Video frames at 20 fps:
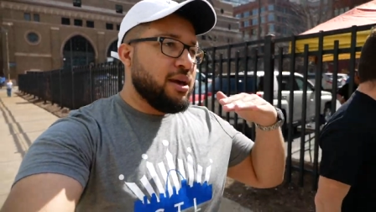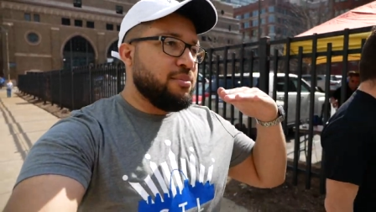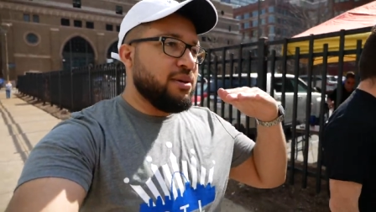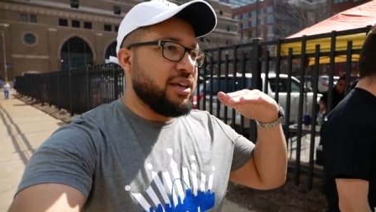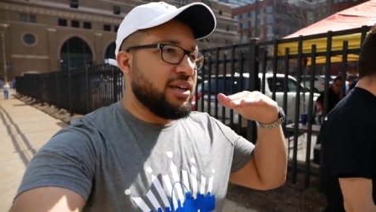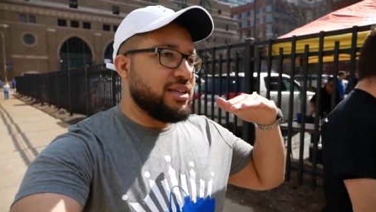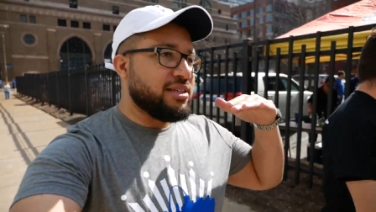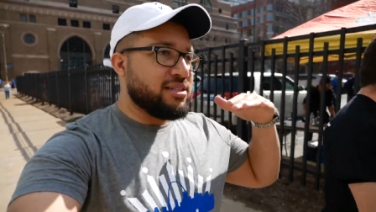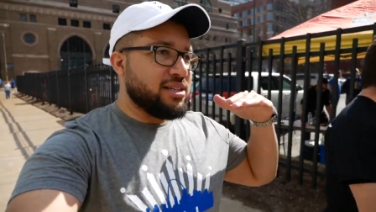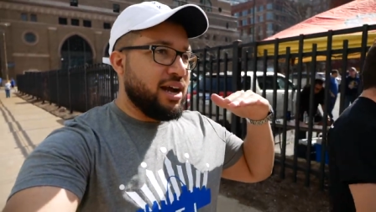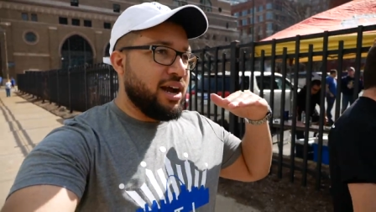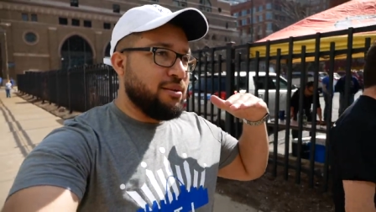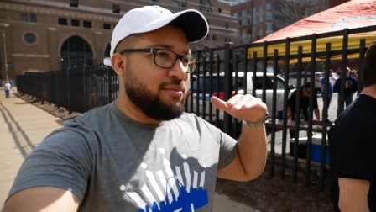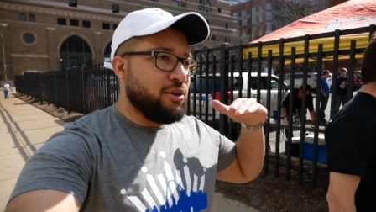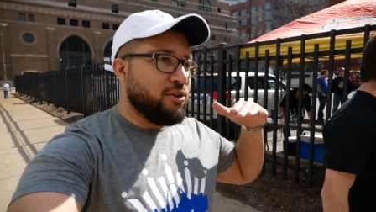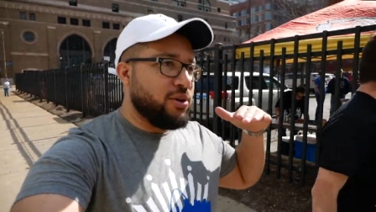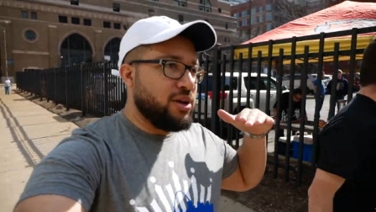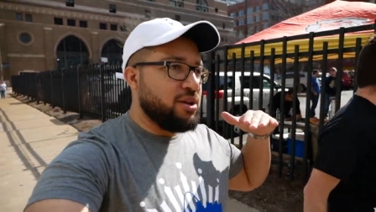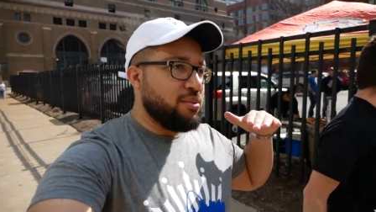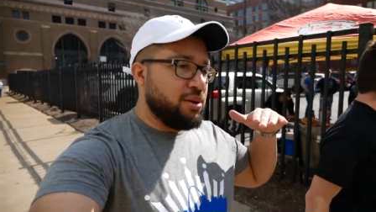because
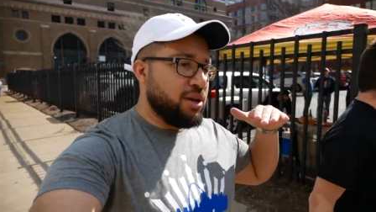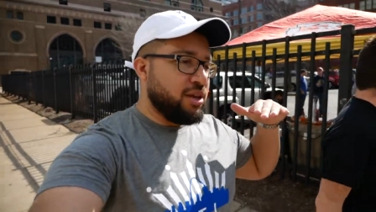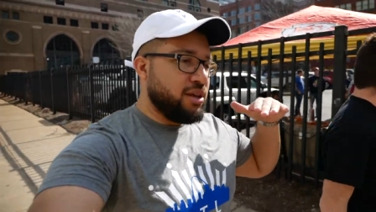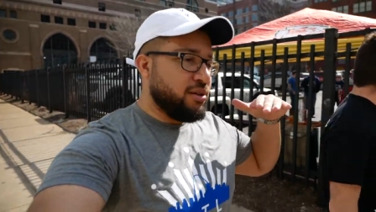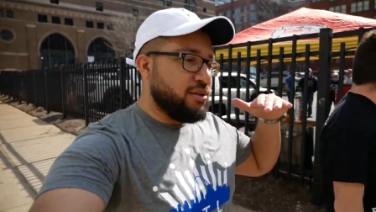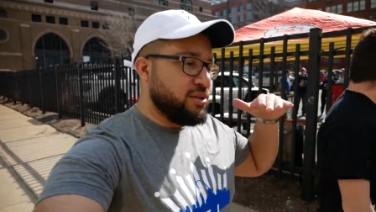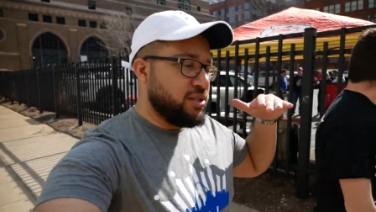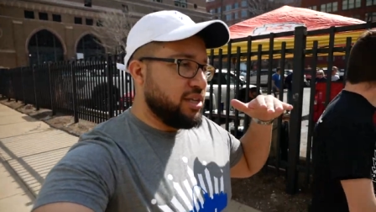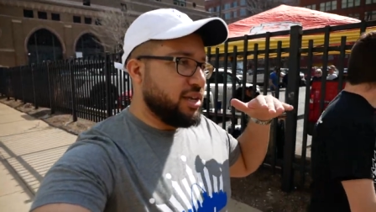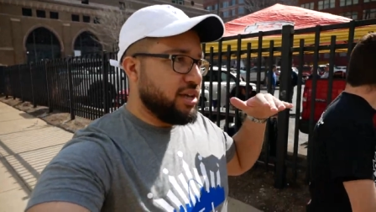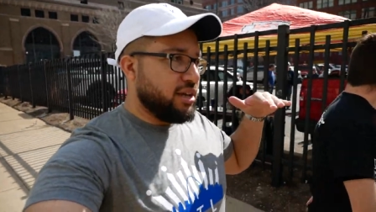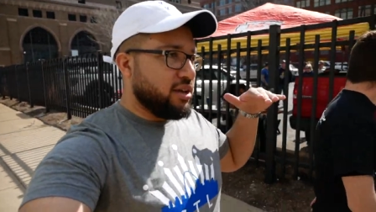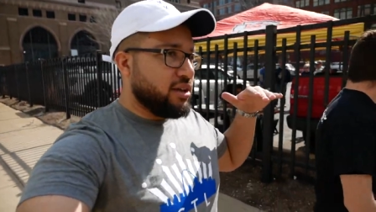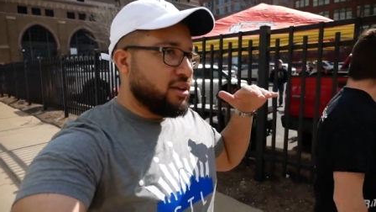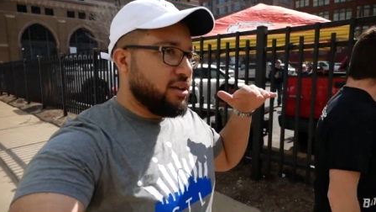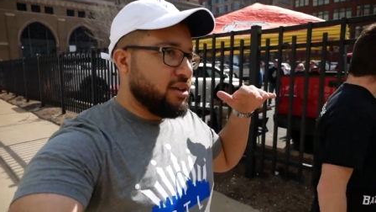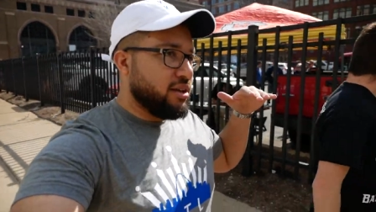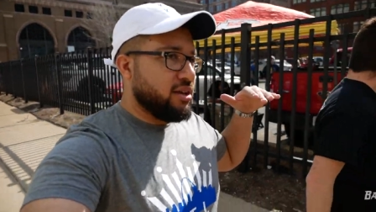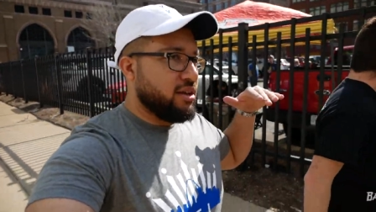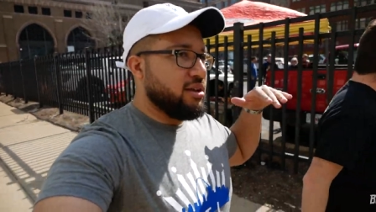I'm going to be using
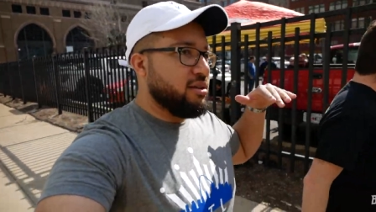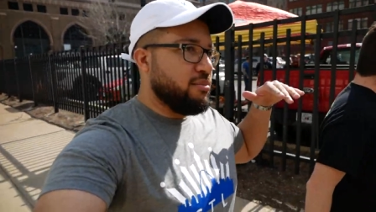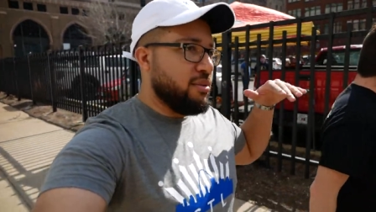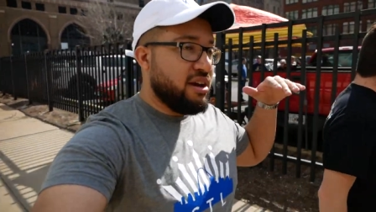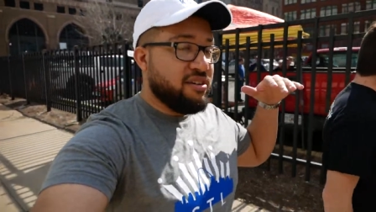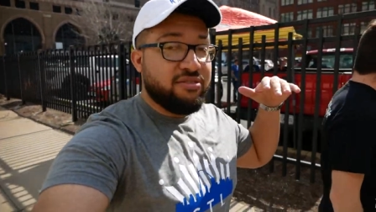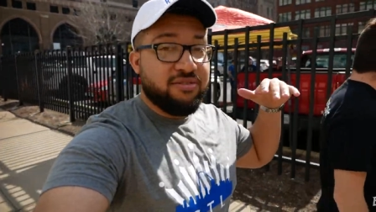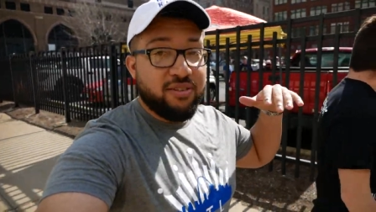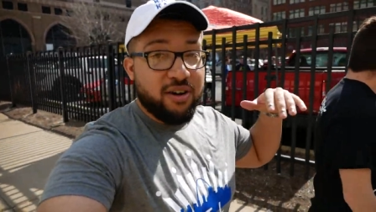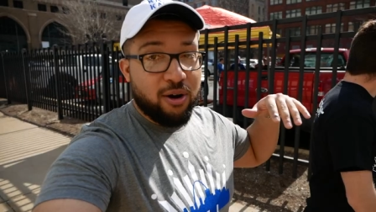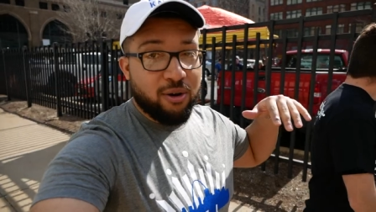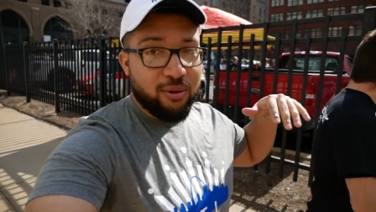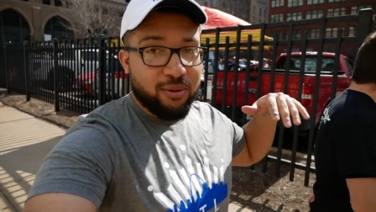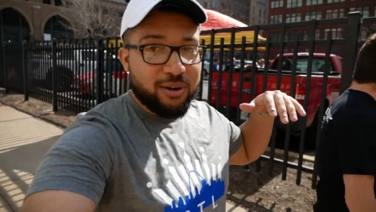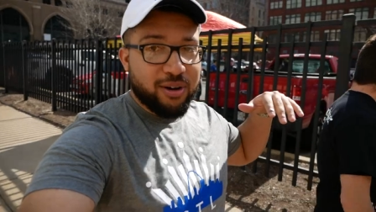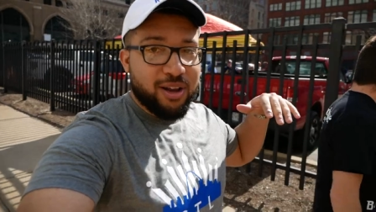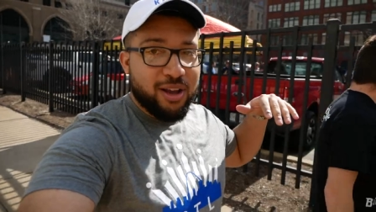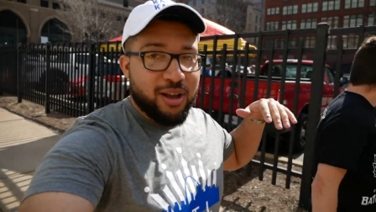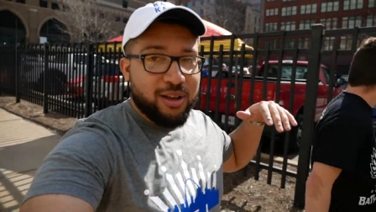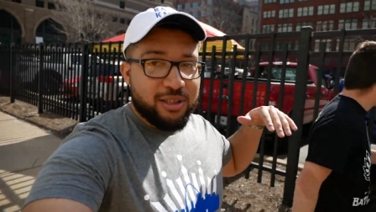my
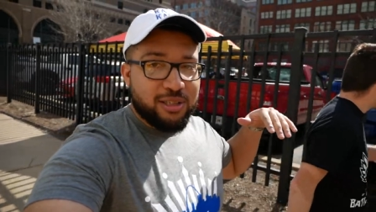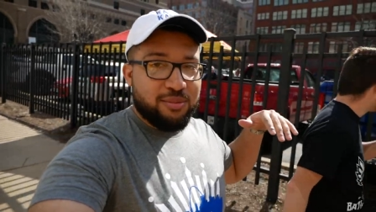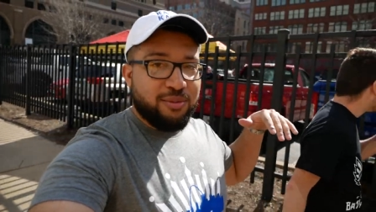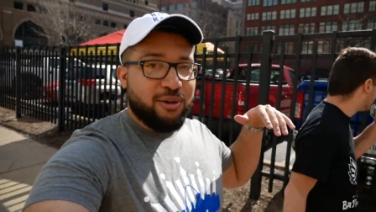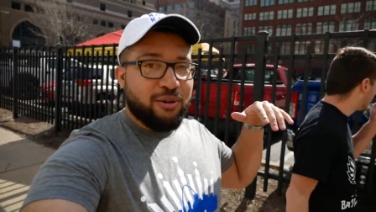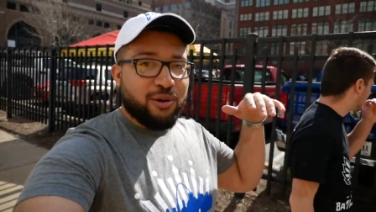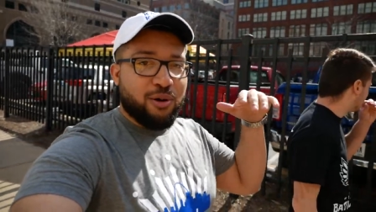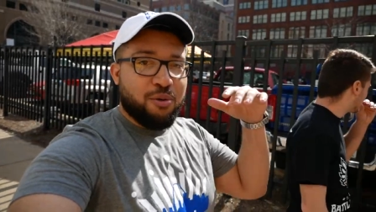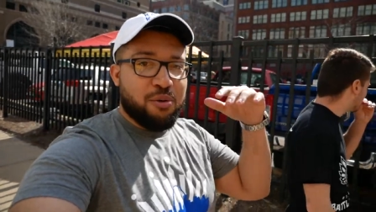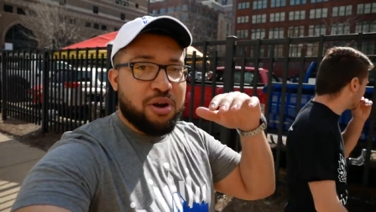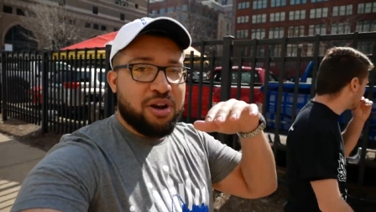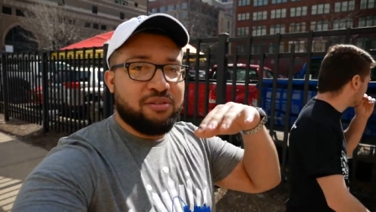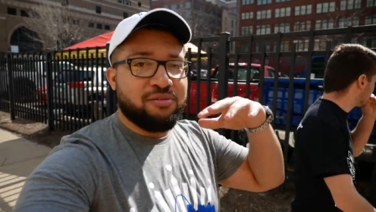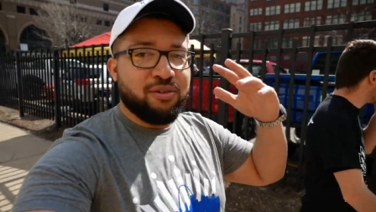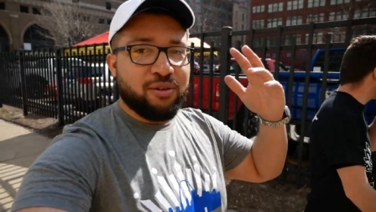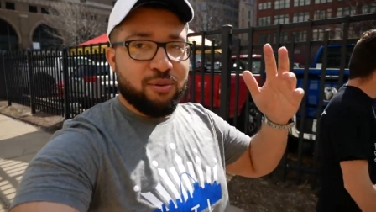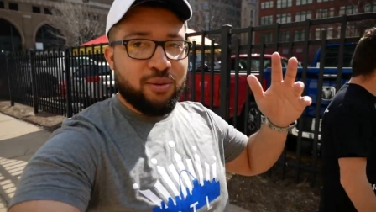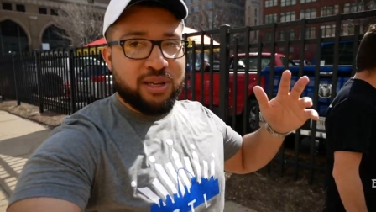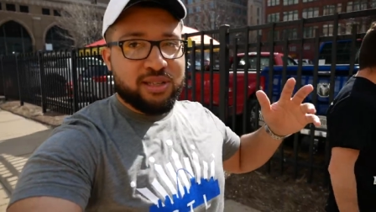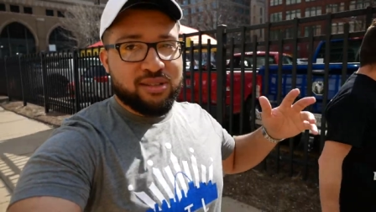phone to be recording
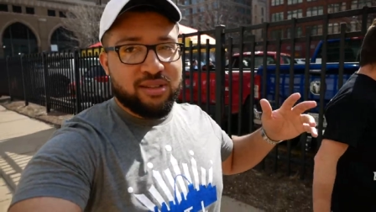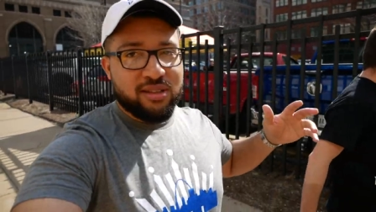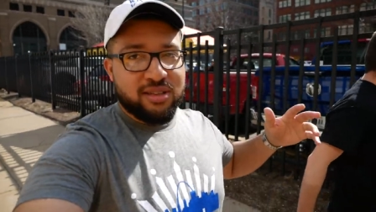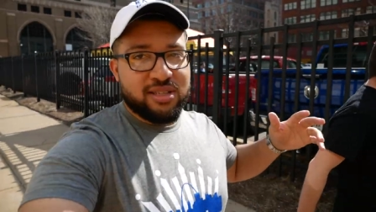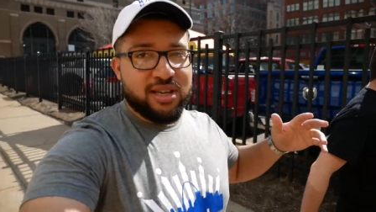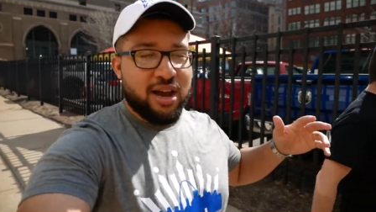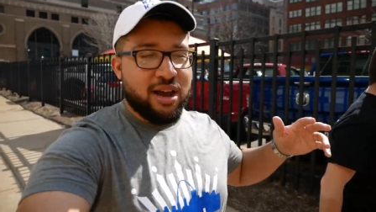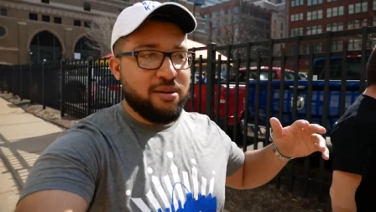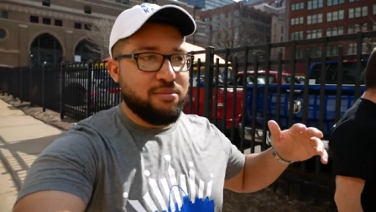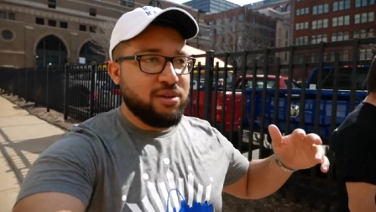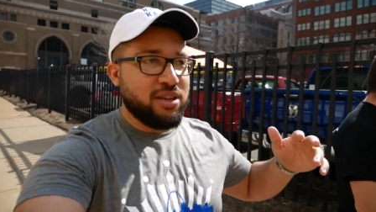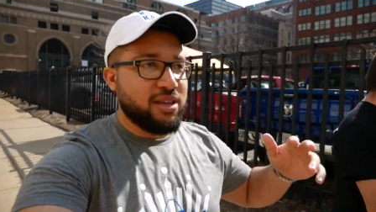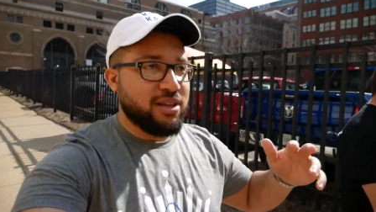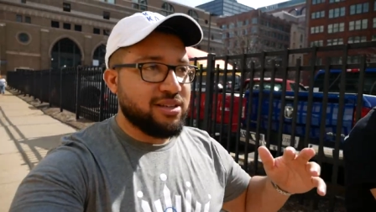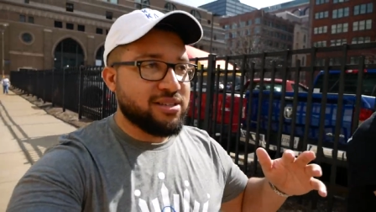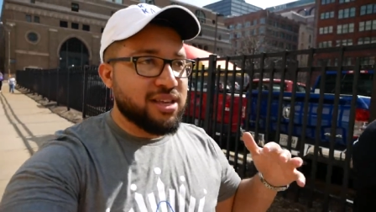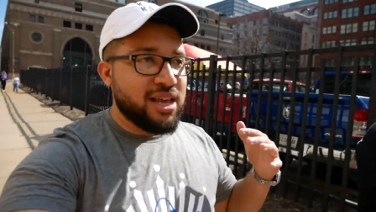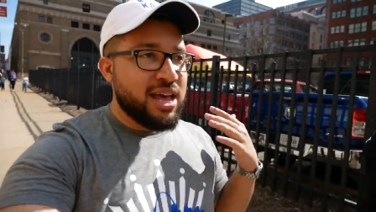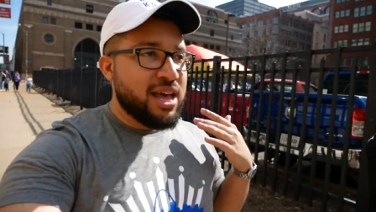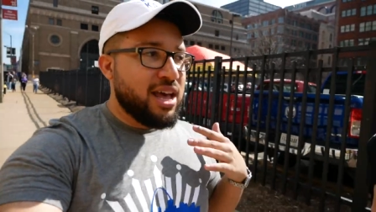for the rest of the time
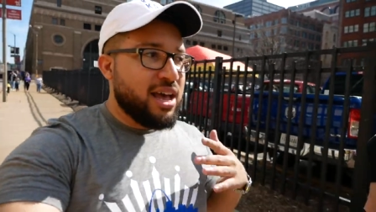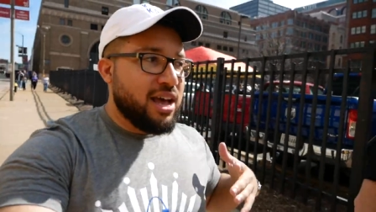because